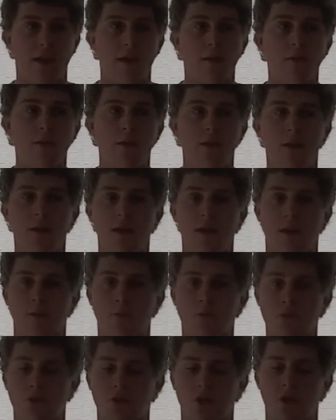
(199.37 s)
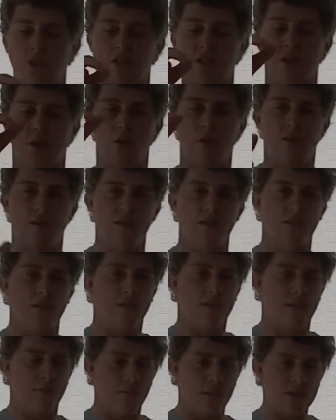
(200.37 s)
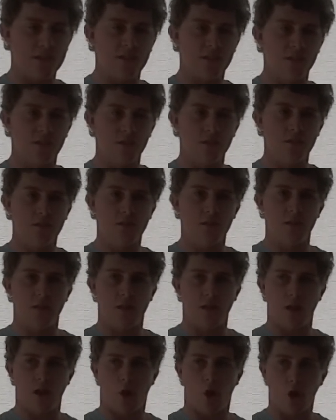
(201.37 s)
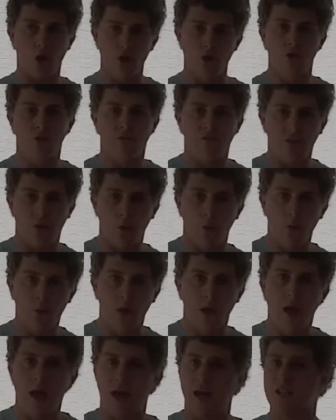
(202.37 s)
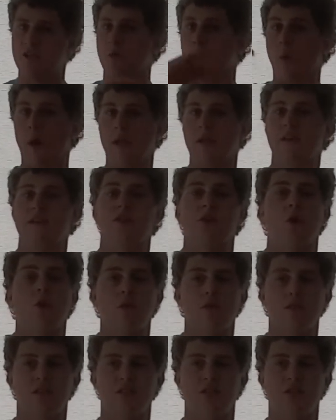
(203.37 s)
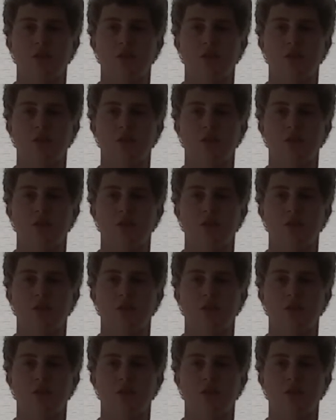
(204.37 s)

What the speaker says: account, it will search the messages on your phone as well as on the